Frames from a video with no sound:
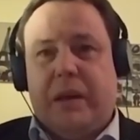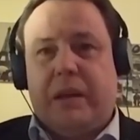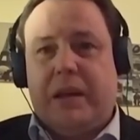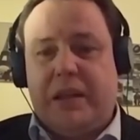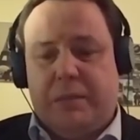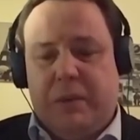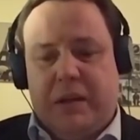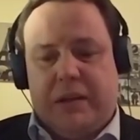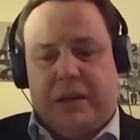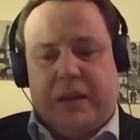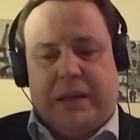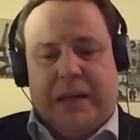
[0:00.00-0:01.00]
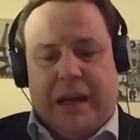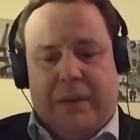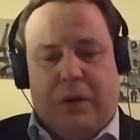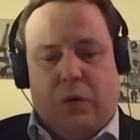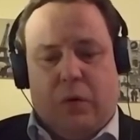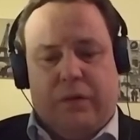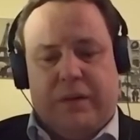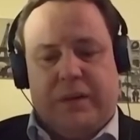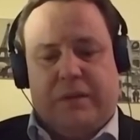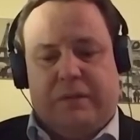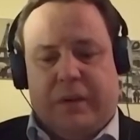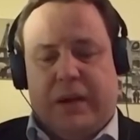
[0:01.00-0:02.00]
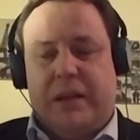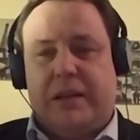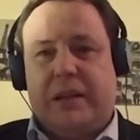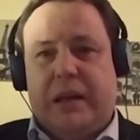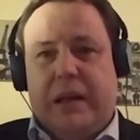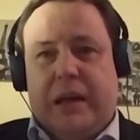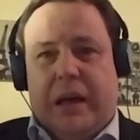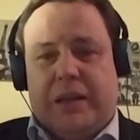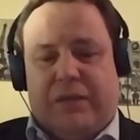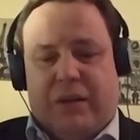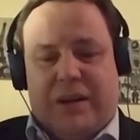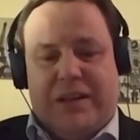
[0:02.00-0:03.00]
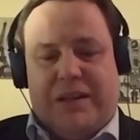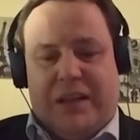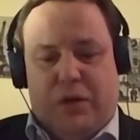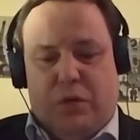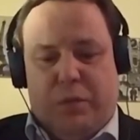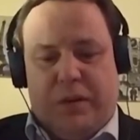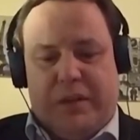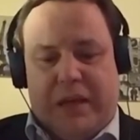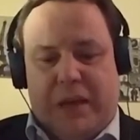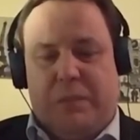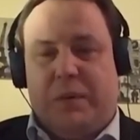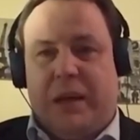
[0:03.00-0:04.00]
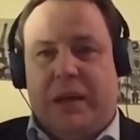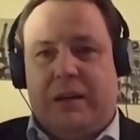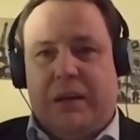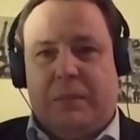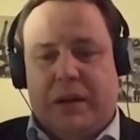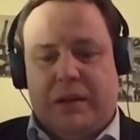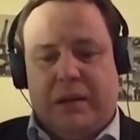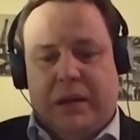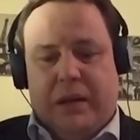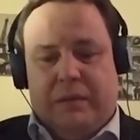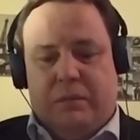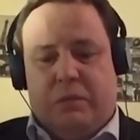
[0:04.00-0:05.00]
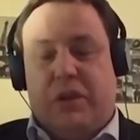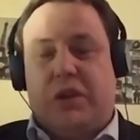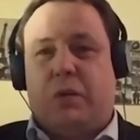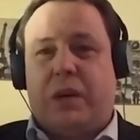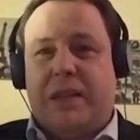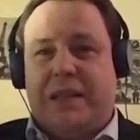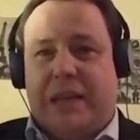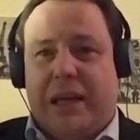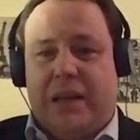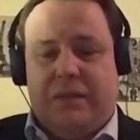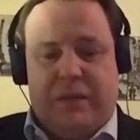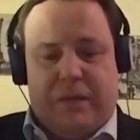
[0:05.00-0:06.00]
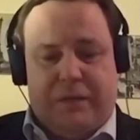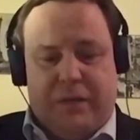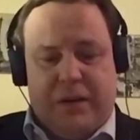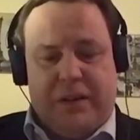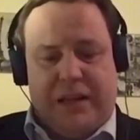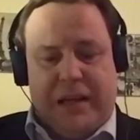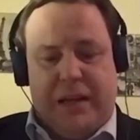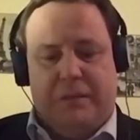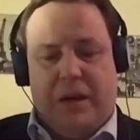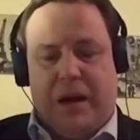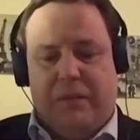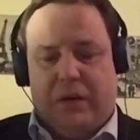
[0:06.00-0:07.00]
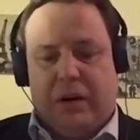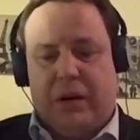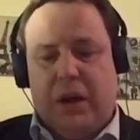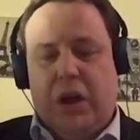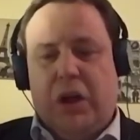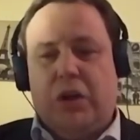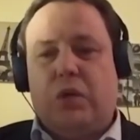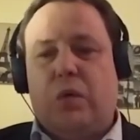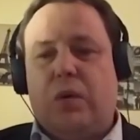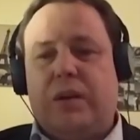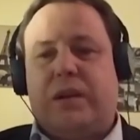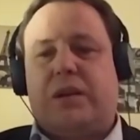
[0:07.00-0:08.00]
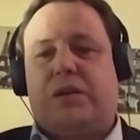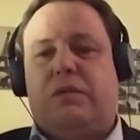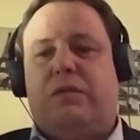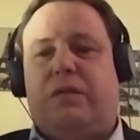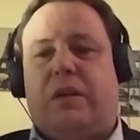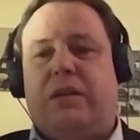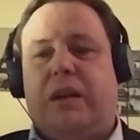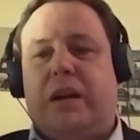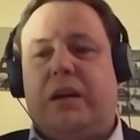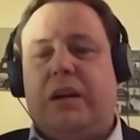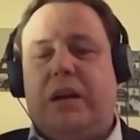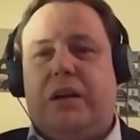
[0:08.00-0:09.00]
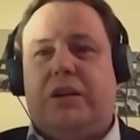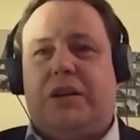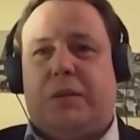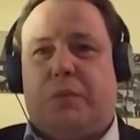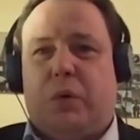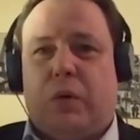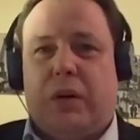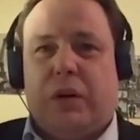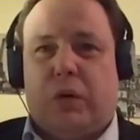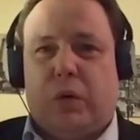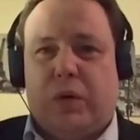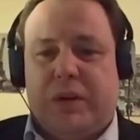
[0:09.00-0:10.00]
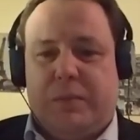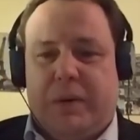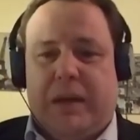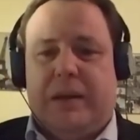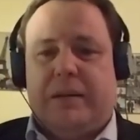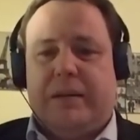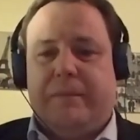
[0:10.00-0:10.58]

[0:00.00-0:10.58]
This means that the Cabinet Office advice is for a 0% pay remit, which shall contain for the first time ever no additional funding to support the lowest paid.